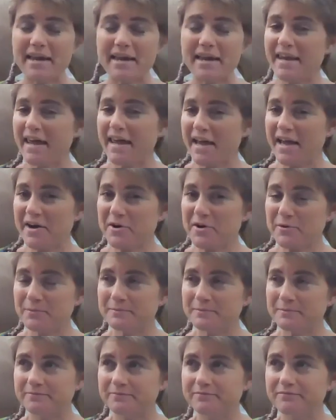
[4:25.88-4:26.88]
Now,
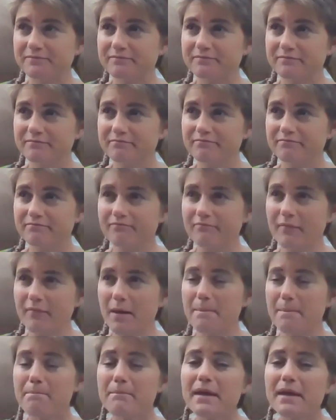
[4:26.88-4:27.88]

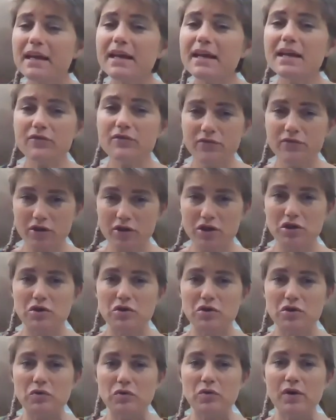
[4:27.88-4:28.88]
many of
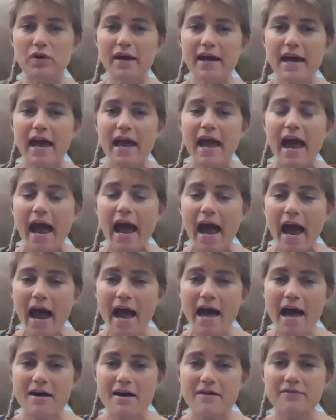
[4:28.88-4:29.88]
you
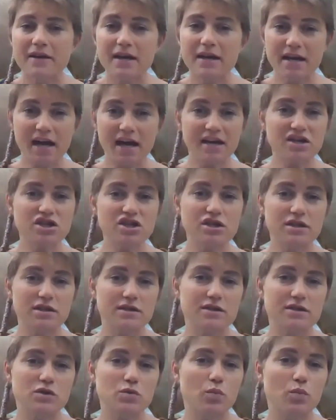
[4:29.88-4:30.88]
have
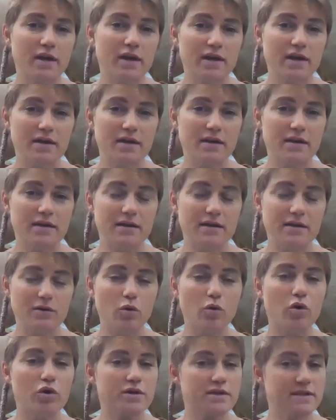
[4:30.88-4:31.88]
connections with
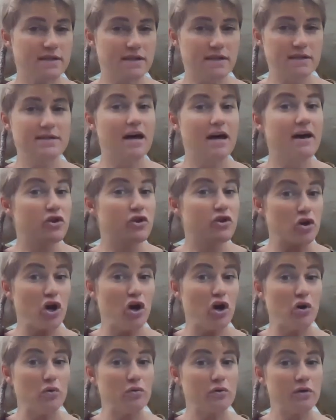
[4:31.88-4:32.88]
horses of your
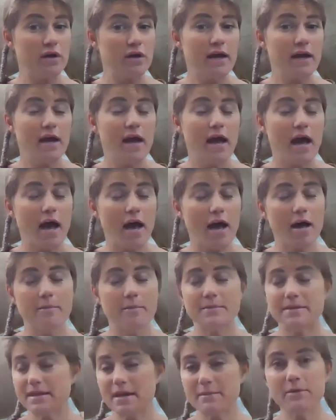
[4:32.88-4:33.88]
own.
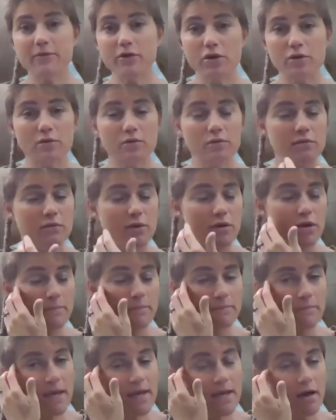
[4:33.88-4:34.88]
Some of
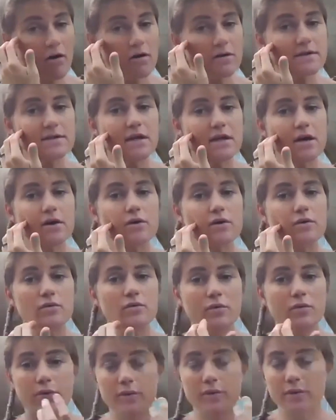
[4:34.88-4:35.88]
you may
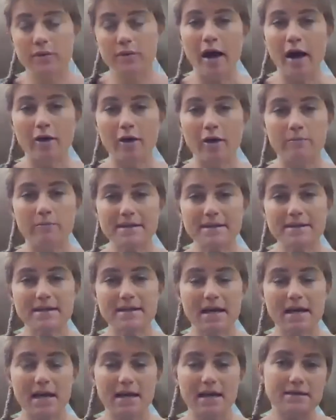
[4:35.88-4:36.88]
also, the
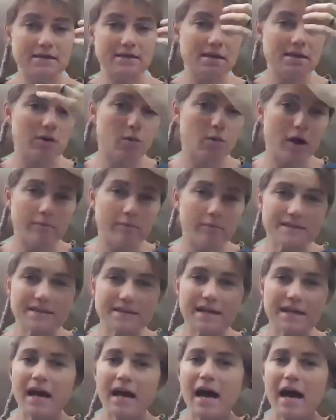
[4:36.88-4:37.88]
Wild Mustangs, the
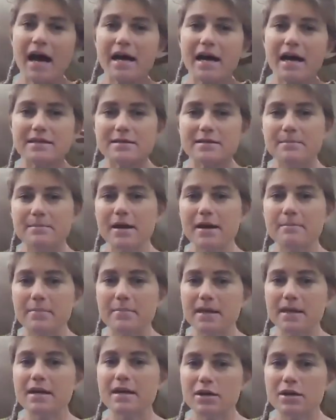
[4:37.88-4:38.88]
Wild Mustang guides
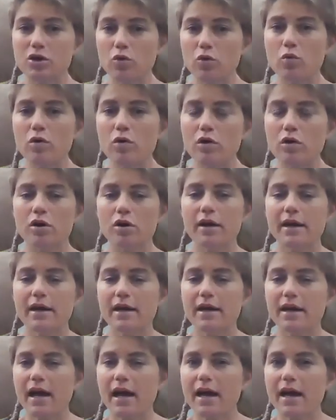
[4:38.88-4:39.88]
may be your